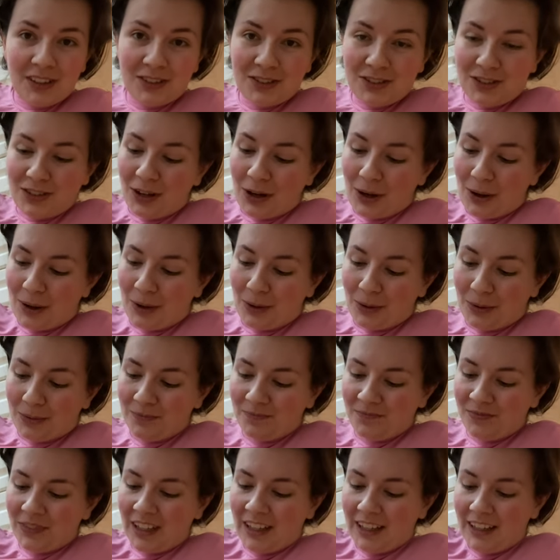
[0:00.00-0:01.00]
So
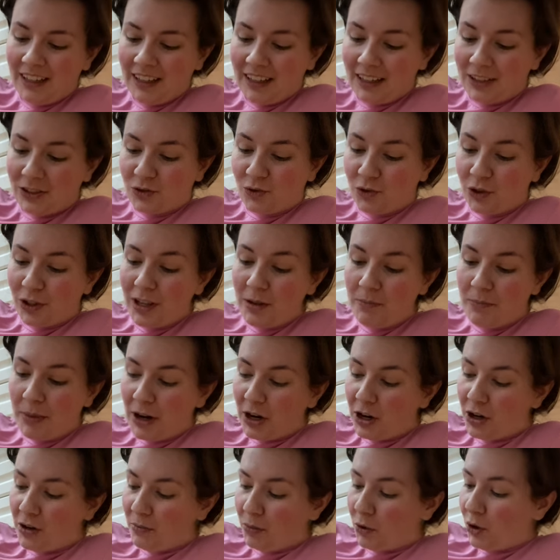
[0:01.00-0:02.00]
it's really
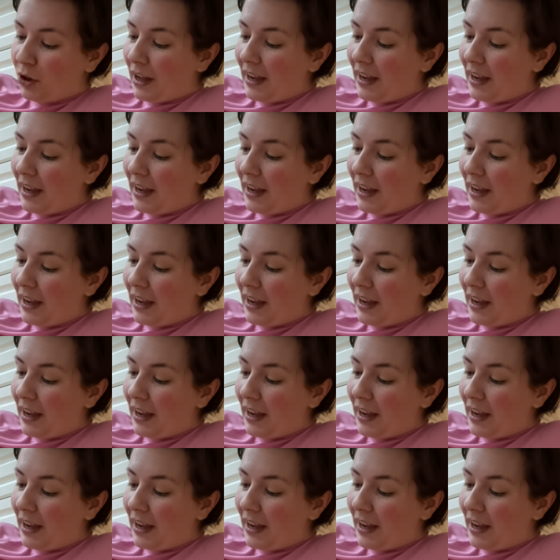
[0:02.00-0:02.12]
bearable.